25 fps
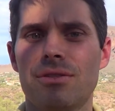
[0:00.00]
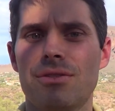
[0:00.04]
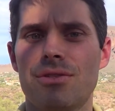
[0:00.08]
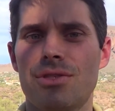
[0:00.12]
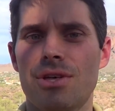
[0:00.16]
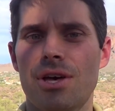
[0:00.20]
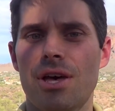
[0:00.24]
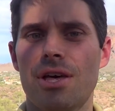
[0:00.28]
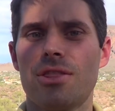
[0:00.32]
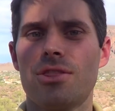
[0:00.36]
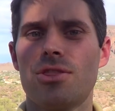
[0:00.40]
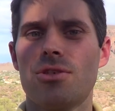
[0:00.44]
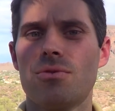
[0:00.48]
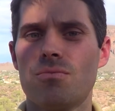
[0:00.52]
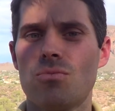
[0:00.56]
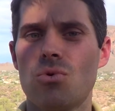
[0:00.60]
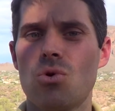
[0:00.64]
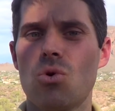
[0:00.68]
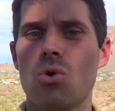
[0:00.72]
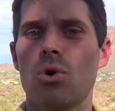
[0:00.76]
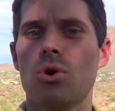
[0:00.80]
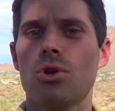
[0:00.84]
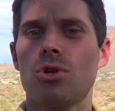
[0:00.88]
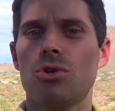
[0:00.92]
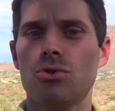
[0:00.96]
that the
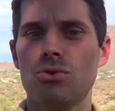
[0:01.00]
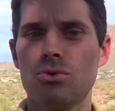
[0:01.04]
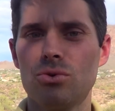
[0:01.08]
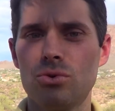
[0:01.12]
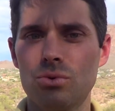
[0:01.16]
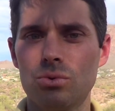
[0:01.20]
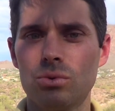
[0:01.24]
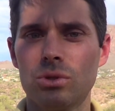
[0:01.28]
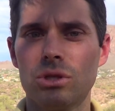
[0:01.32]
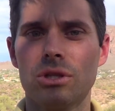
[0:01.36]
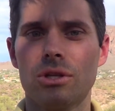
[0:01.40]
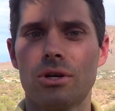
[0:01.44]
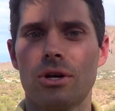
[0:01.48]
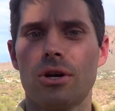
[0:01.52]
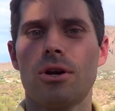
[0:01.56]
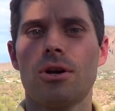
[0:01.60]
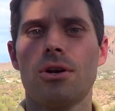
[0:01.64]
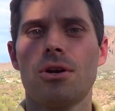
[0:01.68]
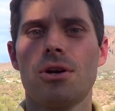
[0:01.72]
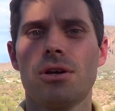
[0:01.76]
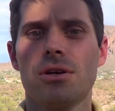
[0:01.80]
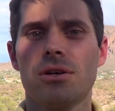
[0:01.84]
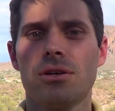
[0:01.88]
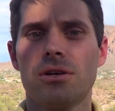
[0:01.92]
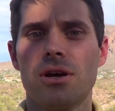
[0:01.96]
more you
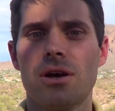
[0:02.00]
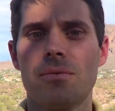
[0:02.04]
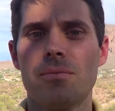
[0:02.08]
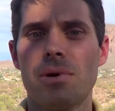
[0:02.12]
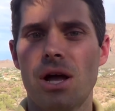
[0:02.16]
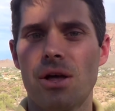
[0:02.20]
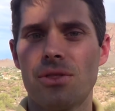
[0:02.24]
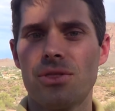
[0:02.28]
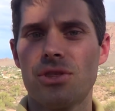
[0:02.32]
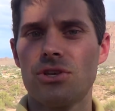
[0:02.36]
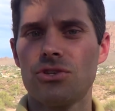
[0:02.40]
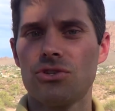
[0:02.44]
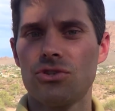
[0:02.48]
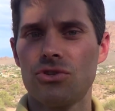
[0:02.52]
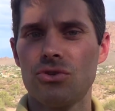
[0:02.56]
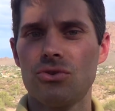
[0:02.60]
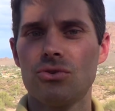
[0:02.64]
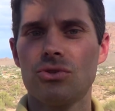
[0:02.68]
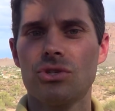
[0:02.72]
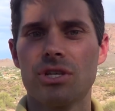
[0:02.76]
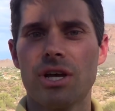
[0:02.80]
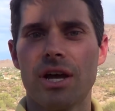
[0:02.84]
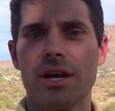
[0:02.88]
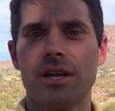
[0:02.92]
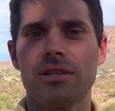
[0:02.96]
learn about these new
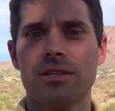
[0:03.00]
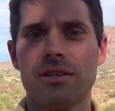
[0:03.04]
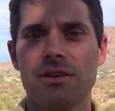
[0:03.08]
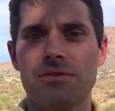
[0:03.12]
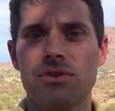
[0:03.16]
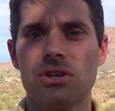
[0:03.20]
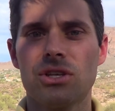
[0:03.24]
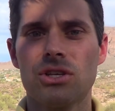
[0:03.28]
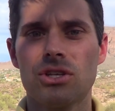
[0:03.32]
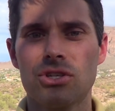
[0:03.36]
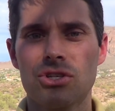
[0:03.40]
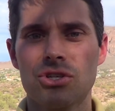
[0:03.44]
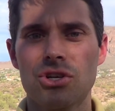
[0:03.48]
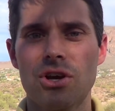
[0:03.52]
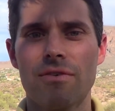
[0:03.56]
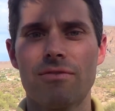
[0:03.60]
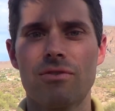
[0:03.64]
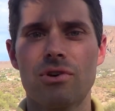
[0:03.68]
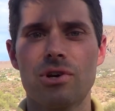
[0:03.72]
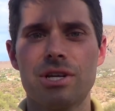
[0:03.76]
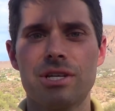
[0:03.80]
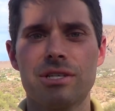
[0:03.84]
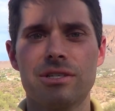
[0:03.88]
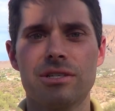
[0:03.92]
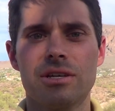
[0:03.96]
scientific
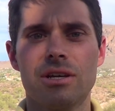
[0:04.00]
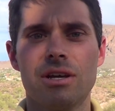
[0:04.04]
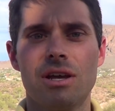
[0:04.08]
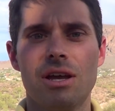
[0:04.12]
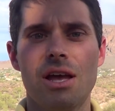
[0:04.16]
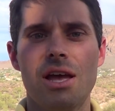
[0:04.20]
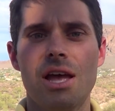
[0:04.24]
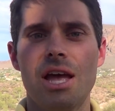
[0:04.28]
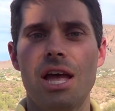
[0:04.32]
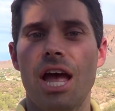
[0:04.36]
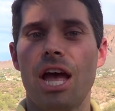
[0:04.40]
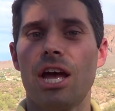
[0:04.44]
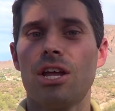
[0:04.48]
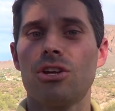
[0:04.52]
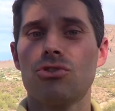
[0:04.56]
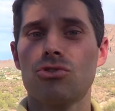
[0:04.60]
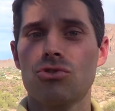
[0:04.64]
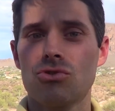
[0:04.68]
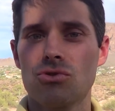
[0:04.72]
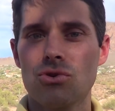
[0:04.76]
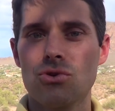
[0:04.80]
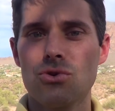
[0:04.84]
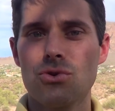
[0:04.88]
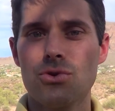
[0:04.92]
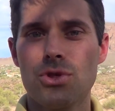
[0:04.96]
discoveries and
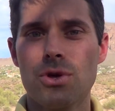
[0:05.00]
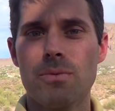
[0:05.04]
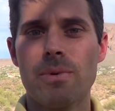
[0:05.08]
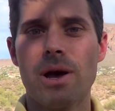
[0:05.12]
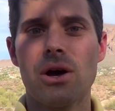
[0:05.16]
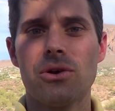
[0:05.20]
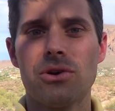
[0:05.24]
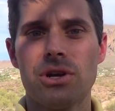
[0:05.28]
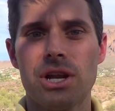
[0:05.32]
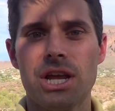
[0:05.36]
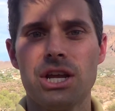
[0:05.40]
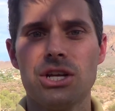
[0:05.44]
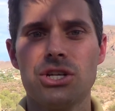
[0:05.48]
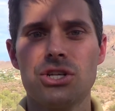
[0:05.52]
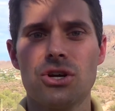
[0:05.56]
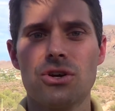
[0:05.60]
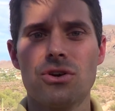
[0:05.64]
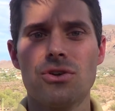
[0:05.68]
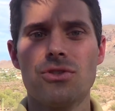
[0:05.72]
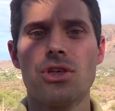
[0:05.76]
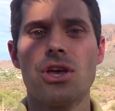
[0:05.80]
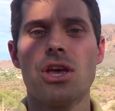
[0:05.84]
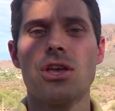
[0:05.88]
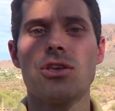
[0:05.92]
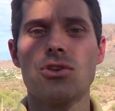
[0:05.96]
truth about
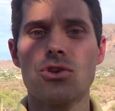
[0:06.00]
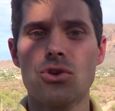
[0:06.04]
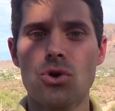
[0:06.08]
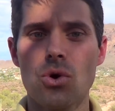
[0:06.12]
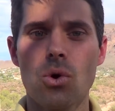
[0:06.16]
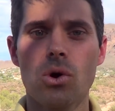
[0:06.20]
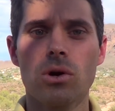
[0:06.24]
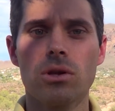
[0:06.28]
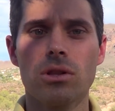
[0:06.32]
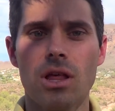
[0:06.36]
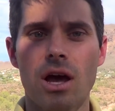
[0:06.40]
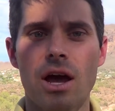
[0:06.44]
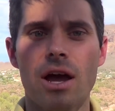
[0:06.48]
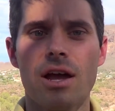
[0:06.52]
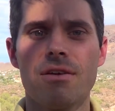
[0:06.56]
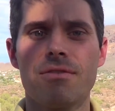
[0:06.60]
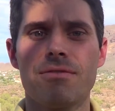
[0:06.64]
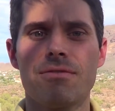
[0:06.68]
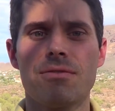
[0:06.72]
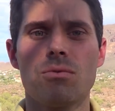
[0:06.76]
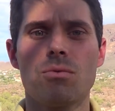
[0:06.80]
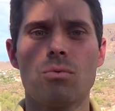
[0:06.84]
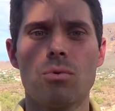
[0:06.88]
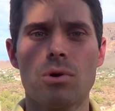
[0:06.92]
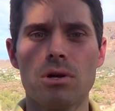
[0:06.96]
nature, that your
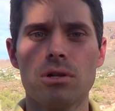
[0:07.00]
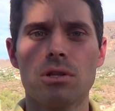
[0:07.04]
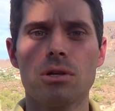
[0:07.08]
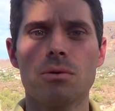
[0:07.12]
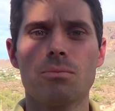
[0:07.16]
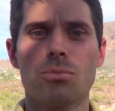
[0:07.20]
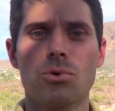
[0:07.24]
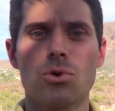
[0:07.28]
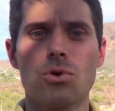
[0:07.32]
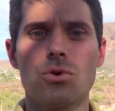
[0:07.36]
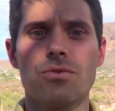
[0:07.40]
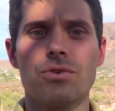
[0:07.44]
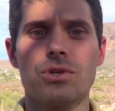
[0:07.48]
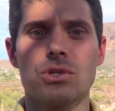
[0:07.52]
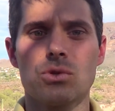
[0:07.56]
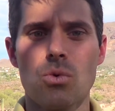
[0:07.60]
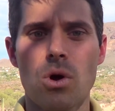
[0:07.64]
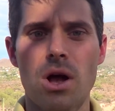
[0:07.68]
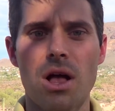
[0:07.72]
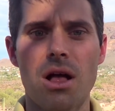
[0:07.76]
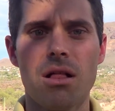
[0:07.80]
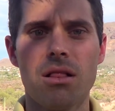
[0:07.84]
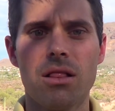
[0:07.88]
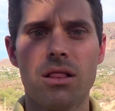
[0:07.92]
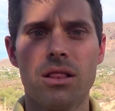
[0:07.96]
life will improve as
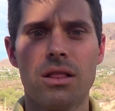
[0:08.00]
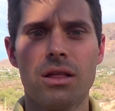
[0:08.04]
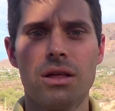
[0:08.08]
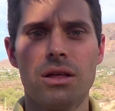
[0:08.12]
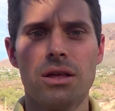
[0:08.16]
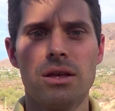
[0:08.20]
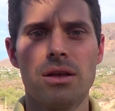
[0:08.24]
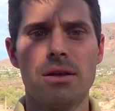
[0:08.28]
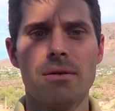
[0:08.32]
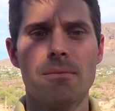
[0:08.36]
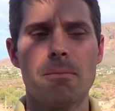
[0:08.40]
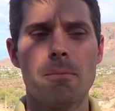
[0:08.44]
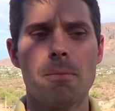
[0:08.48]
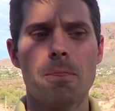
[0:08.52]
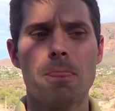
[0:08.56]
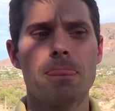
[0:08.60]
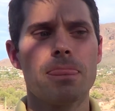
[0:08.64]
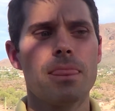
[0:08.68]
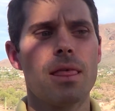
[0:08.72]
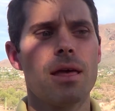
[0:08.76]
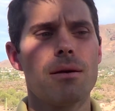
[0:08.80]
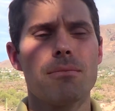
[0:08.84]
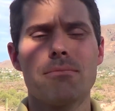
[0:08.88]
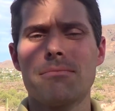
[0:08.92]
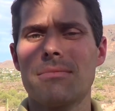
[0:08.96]
well.
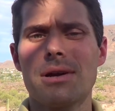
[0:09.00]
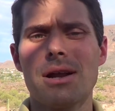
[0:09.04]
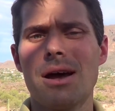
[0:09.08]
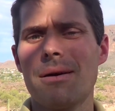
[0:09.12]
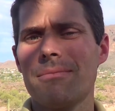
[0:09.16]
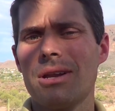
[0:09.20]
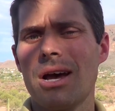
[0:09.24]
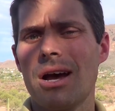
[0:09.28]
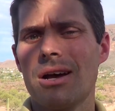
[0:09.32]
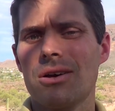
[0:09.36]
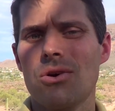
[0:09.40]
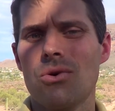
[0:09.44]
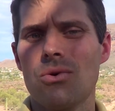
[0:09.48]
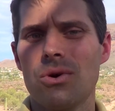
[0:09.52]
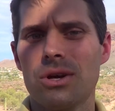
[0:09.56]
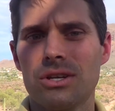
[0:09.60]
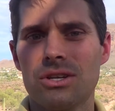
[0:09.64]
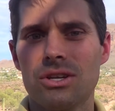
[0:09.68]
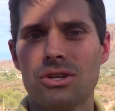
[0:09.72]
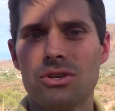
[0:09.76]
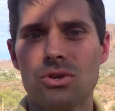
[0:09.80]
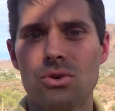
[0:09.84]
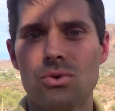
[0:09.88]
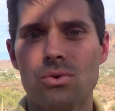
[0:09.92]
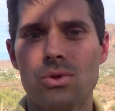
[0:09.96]
But I'm not going
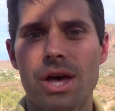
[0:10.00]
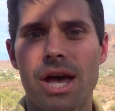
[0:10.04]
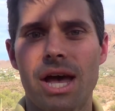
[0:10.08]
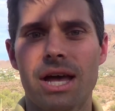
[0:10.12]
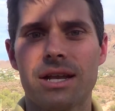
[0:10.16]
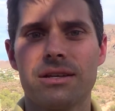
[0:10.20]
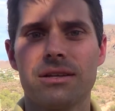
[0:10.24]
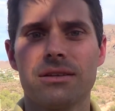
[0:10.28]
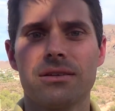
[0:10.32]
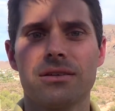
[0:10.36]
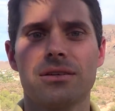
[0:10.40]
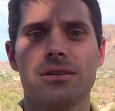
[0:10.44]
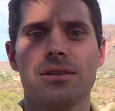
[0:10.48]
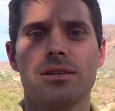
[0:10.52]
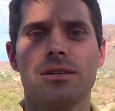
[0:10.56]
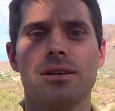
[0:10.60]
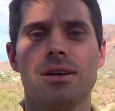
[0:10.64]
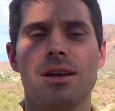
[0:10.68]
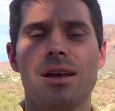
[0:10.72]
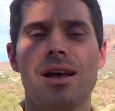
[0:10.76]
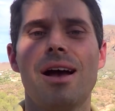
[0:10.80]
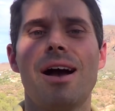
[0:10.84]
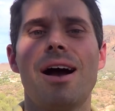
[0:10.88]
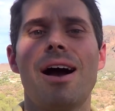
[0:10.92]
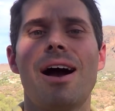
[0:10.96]
to do that.
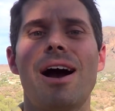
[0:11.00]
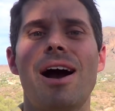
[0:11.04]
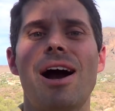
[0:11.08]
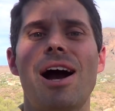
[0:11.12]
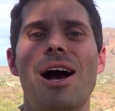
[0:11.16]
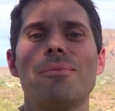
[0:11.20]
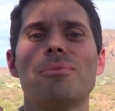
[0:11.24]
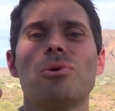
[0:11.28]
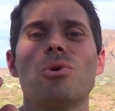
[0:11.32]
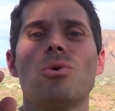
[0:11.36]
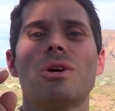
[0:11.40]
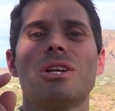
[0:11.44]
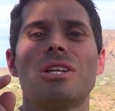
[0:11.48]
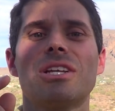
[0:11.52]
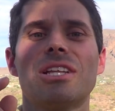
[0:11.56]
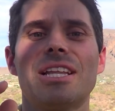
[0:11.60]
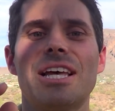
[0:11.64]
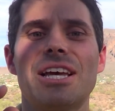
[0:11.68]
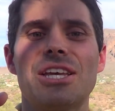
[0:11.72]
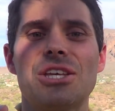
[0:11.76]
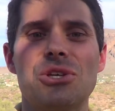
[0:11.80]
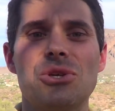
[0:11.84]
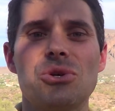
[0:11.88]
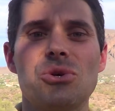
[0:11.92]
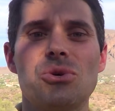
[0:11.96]
I'm going to
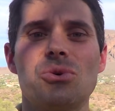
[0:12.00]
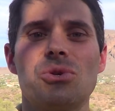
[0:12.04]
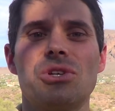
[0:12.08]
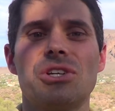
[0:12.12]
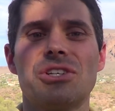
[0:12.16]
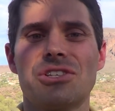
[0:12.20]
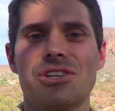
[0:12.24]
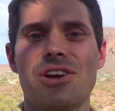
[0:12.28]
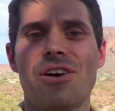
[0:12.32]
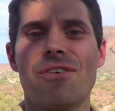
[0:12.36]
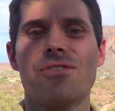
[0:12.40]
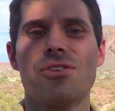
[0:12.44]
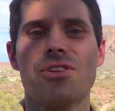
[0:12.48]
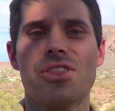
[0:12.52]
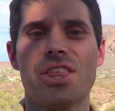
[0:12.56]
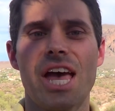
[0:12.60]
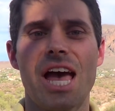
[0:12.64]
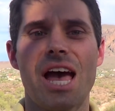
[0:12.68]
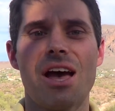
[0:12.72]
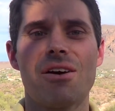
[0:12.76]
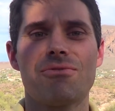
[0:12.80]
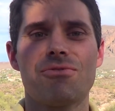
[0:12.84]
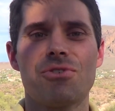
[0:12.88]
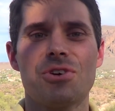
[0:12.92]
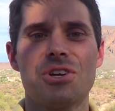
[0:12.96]
let you discover
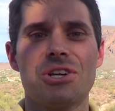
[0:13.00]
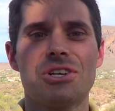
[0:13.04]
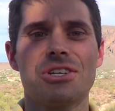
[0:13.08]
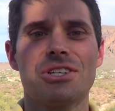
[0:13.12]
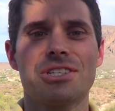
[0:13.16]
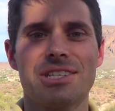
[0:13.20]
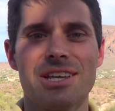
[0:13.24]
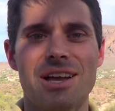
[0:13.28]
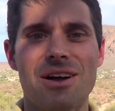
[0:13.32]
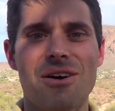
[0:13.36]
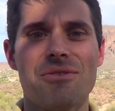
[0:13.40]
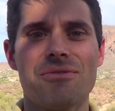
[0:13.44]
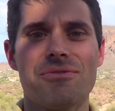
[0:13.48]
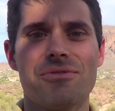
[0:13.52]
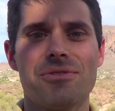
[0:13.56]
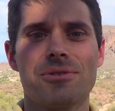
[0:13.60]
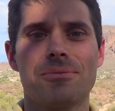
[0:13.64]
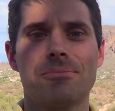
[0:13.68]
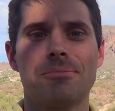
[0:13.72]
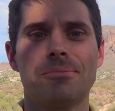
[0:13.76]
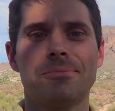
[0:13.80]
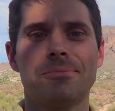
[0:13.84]
that for yourself.